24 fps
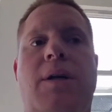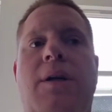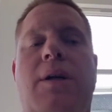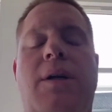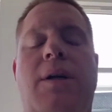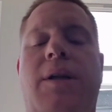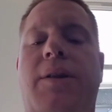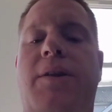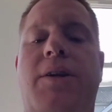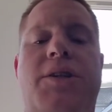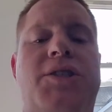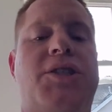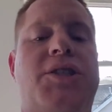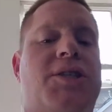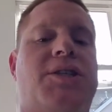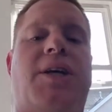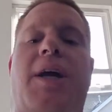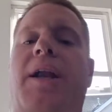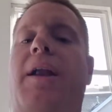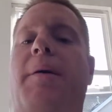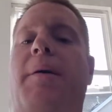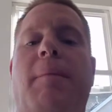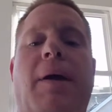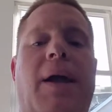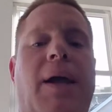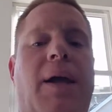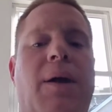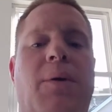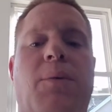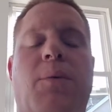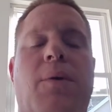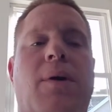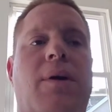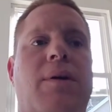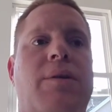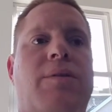They're just going to make it
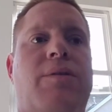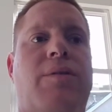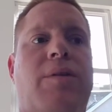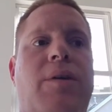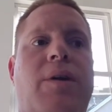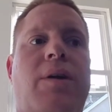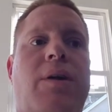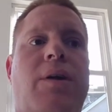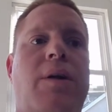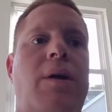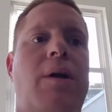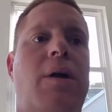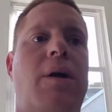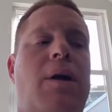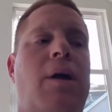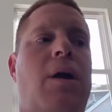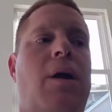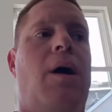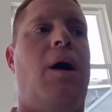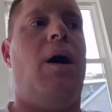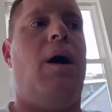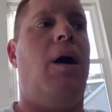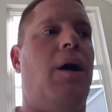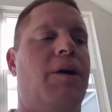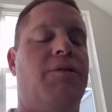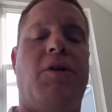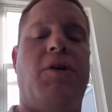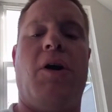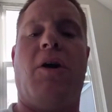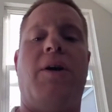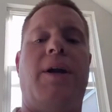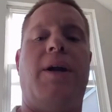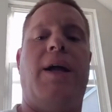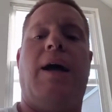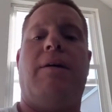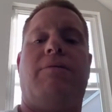worse. If you already
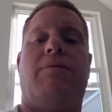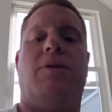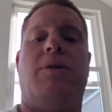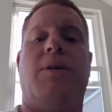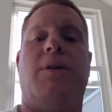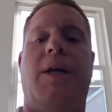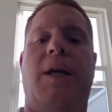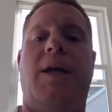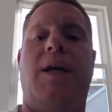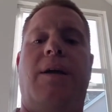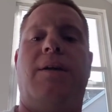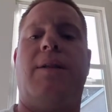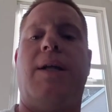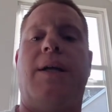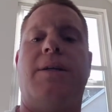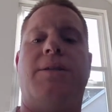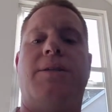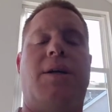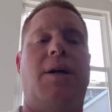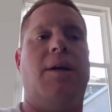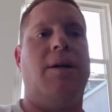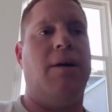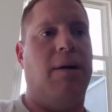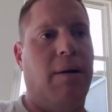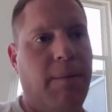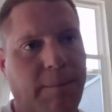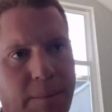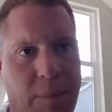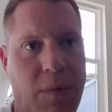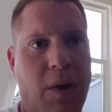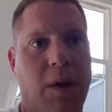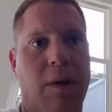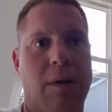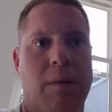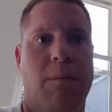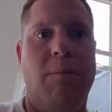have a leak, that's going to
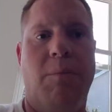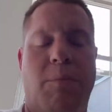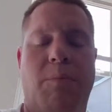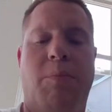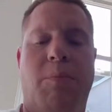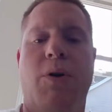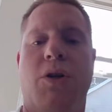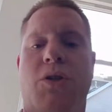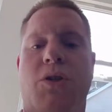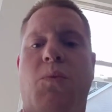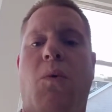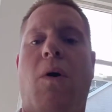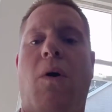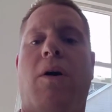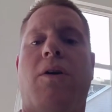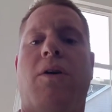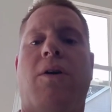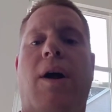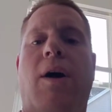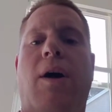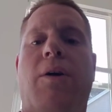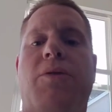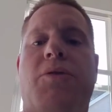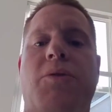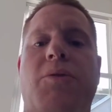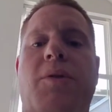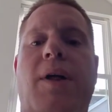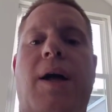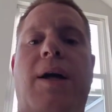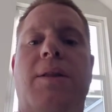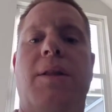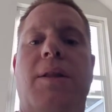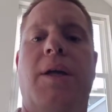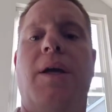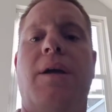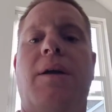push water out through that
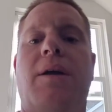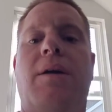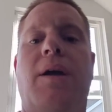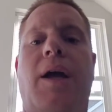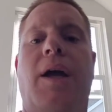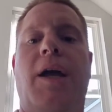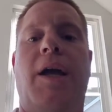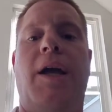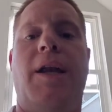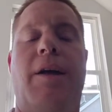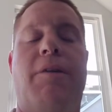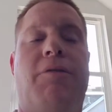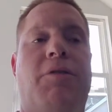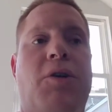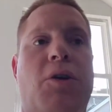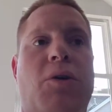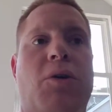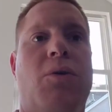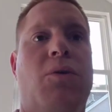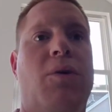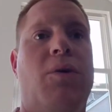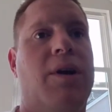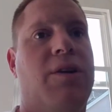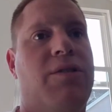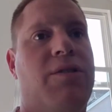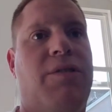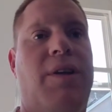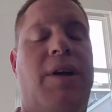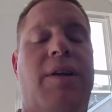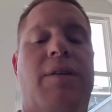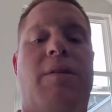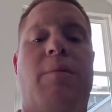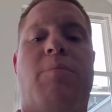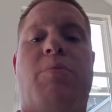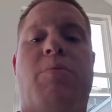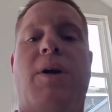leak. And if you exceed the
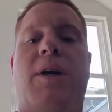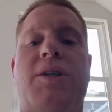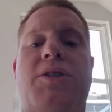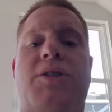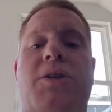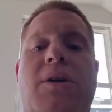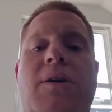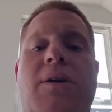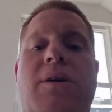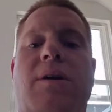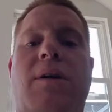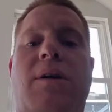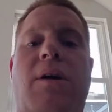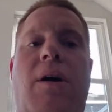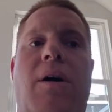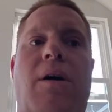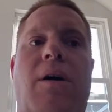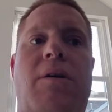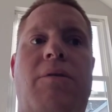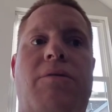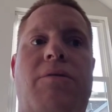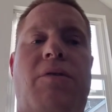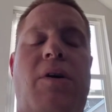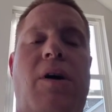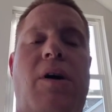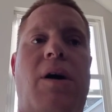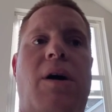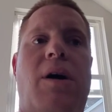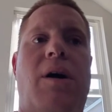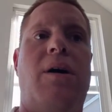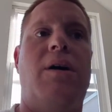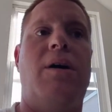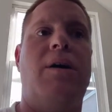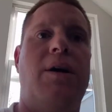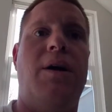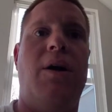pressure of
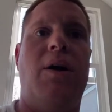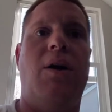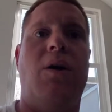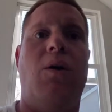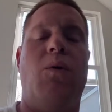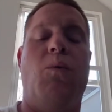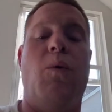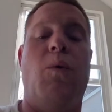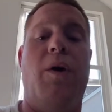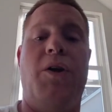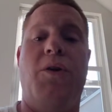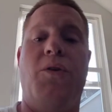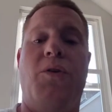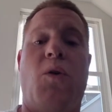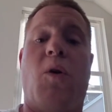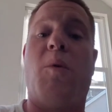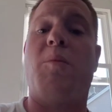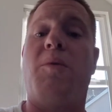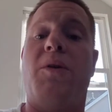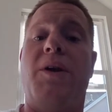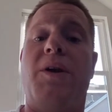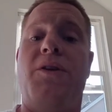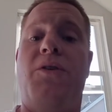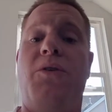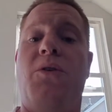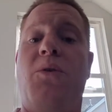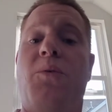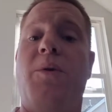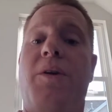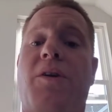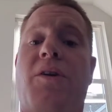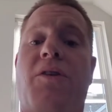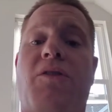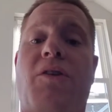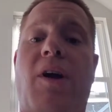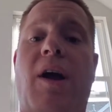what you normally do when you're
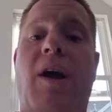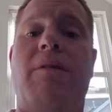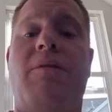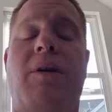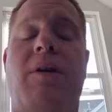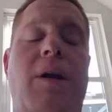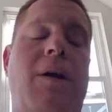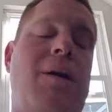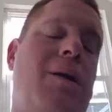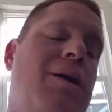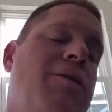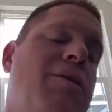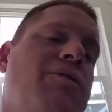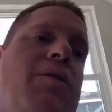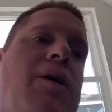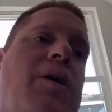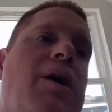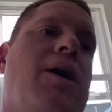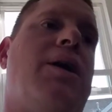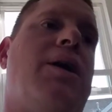driving, you're fucked.